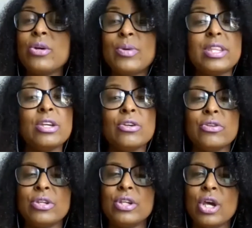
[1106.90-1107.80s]
with you.
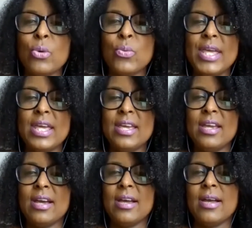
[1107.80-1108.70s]
You know, we
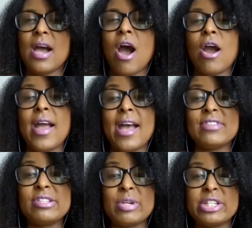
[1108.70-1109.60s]
have
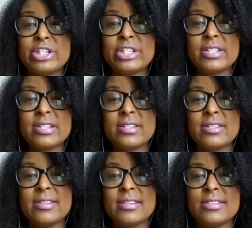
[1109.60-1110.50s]
switched
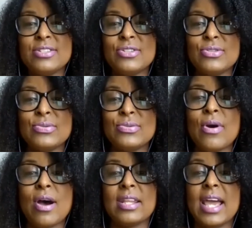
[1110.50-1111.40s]
to
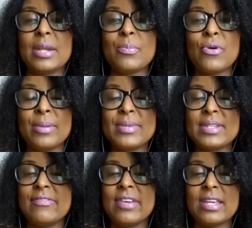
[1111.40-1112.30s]
online
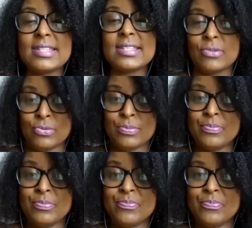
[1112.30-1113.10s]
appointments via Zoom.